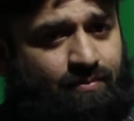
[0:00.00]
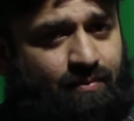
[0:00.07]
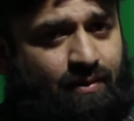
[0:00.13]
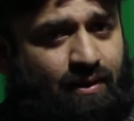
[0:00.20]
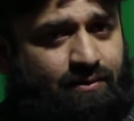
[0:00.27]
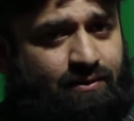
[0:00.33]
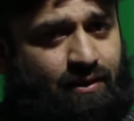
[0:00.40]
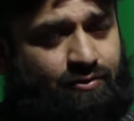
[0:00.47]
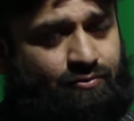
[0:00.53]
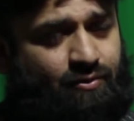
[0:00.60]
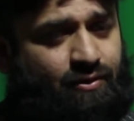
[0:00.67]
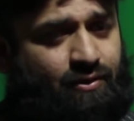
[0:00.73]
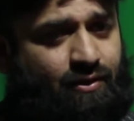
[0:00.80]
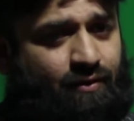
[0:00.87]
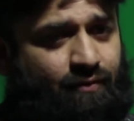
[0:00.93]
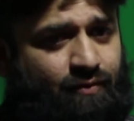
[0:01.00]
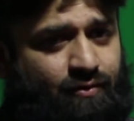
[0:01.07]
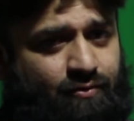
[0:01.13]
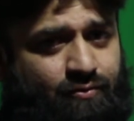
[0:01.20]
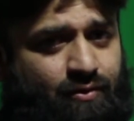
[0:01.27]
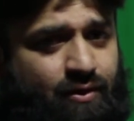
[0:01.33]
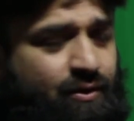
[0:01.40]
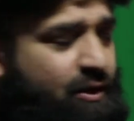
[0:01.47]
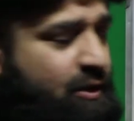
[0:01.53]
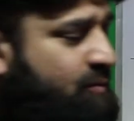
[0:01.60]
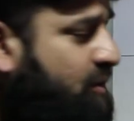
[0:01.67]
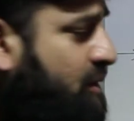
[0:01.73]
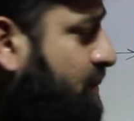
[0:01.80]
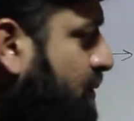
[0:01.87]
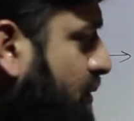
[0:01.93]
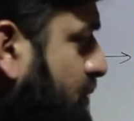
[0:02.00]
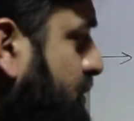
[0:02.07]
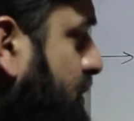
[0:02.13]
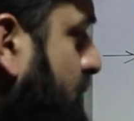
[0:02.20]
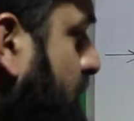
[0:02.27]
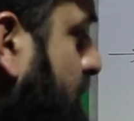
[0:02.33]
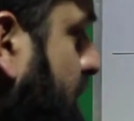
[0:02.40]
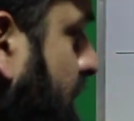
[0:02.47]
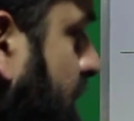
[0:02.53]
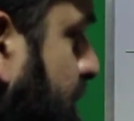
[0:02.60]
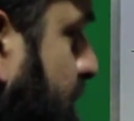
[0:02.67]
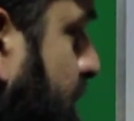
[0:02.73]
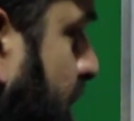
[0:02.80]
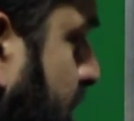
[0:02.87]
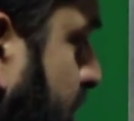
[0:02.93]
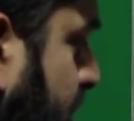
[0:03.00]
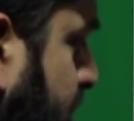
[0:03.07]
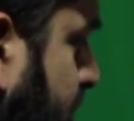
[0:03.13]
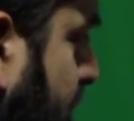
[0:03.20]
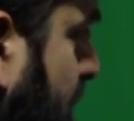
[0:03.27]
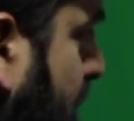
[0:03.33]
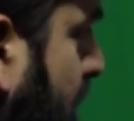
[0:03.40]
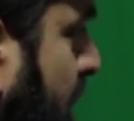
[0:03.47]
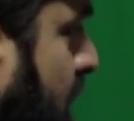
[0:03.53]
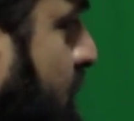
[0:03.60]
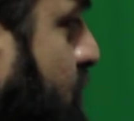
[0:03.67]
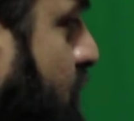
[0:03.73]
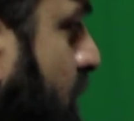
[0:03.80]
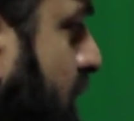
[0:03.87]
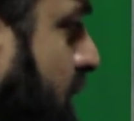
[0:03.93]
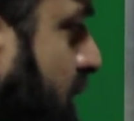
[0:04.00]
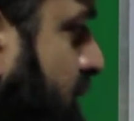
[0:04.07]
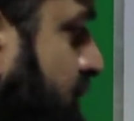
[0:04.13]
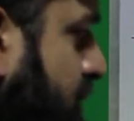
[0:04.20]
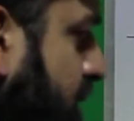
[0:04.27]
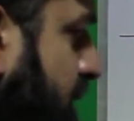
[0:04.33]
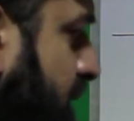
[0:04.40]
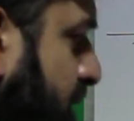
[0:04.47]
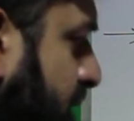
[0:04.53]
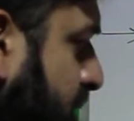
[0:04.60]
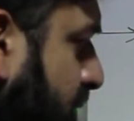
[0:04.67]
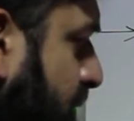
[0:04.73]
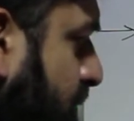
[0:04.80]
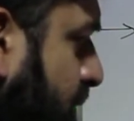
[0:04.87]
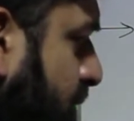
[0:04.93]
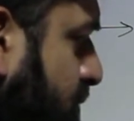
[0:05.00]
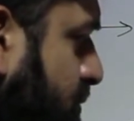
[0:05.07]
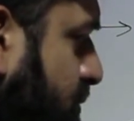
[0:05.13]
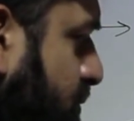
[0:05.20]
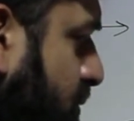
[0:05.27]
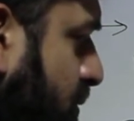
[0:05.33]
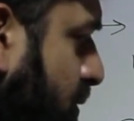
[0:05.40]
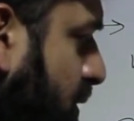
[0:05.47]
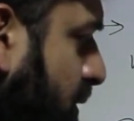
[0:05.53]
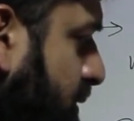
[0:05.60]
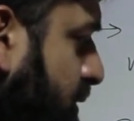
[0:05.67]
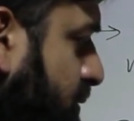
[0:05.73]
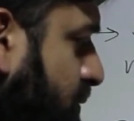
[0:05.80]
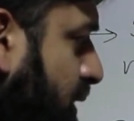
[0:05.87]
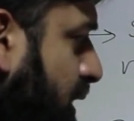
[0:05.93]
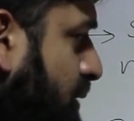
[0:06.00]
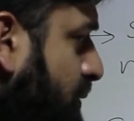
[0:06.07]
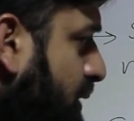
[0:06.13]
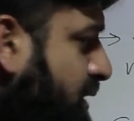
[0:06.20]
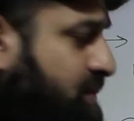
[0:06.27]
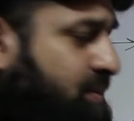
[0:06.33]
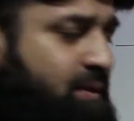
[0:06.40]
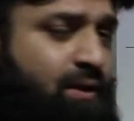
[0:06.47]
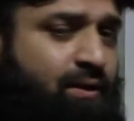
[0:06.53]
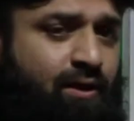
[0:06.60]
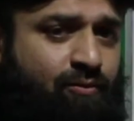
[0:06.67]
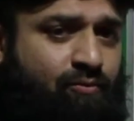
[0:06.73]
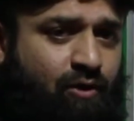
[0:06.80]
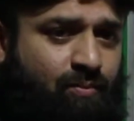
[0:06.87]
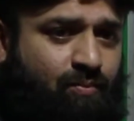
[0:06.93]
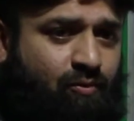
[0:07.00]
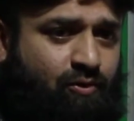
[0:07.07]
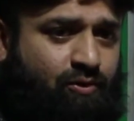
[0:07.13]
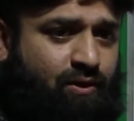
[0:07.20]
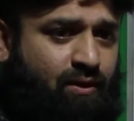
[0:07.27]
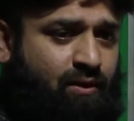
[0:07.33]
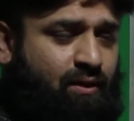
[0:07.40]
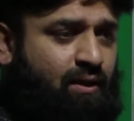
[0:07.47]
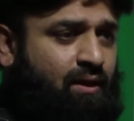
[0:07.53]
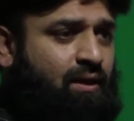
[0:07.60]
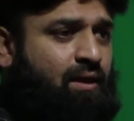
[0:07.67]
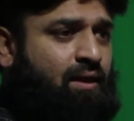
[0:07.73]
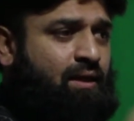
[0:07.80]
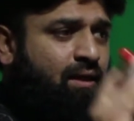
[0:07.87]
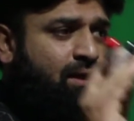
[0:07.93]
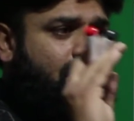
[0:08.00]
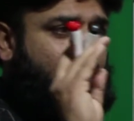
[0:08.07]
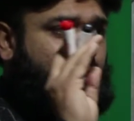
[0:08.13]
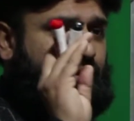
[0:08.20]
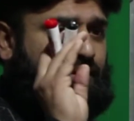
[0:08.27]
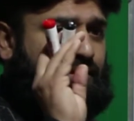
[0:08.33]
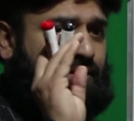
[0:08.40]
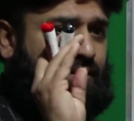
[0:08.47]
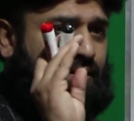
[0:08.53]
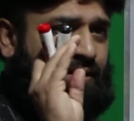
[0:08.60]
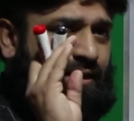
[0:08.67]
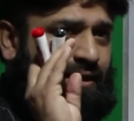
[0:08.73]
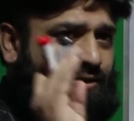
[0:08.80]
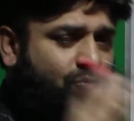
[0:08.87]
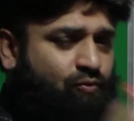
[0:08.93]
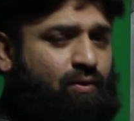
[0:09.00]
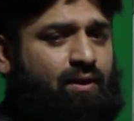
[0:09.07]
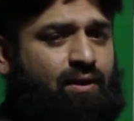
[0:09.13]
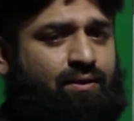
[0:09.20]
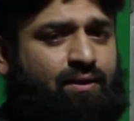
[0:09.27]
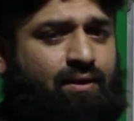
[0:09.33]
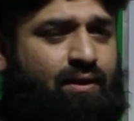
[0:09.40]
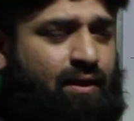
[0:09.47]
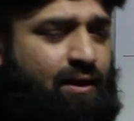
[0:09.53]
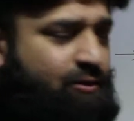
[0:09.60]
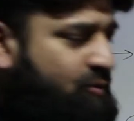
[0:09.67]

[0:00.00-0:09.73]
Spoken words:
mask actually refer to the network portion of the IP address. So in class B address, the first 2 octet will always be the network portion. It will indicate